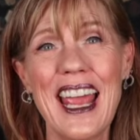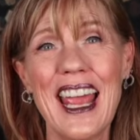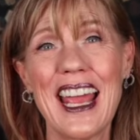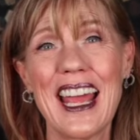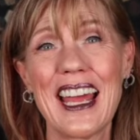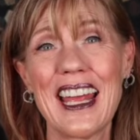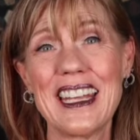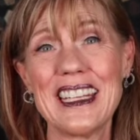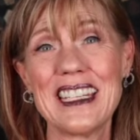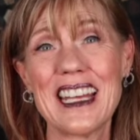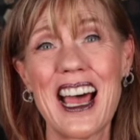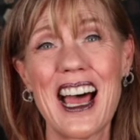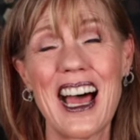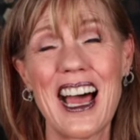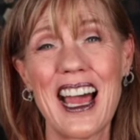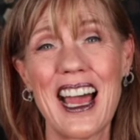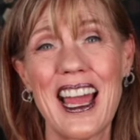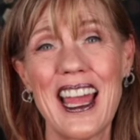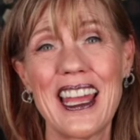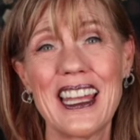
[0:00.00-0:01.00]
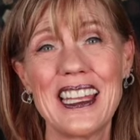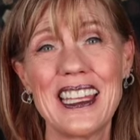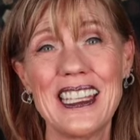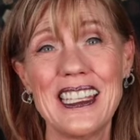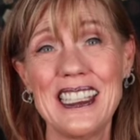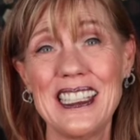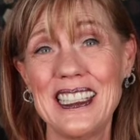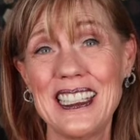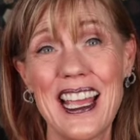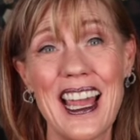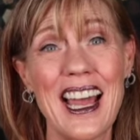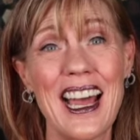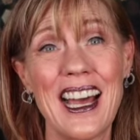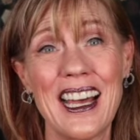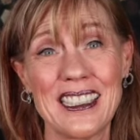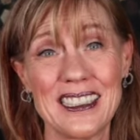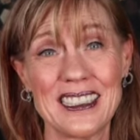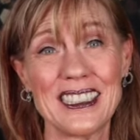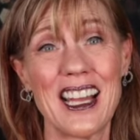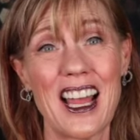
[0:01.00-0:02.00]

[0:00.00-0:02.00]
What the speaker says: and I